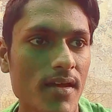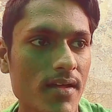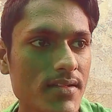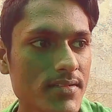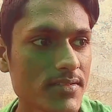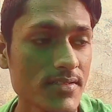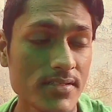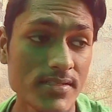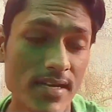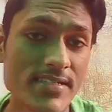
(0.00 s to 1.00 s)
and
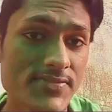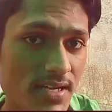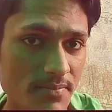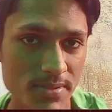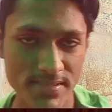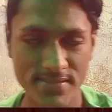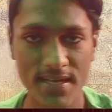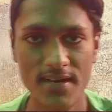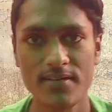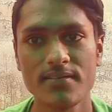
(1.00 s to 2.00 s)
that's why I'm pretty
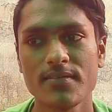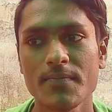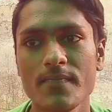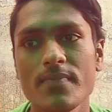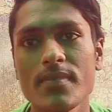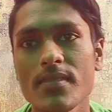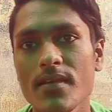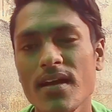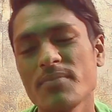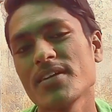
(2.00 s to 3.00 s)
scared.
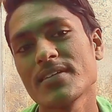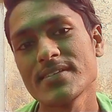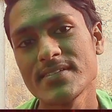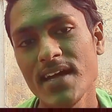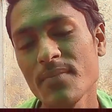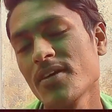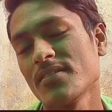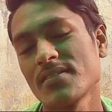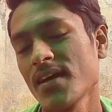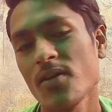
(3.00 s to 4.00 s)
I
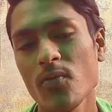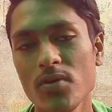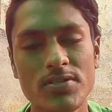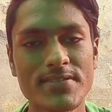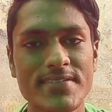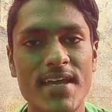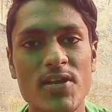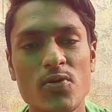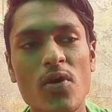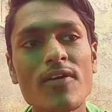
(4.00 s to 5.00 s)
don't want to
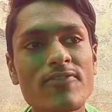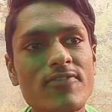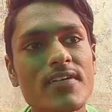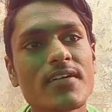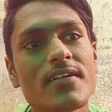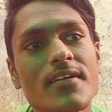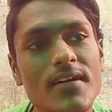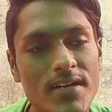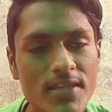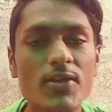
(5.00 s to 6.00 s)
scare you off.
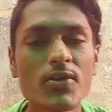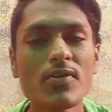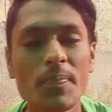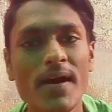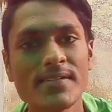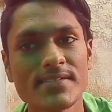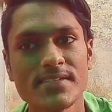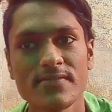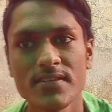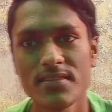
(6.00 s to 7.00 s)
You'll pass
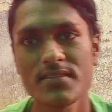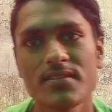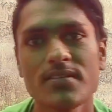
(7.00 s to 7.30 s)
it with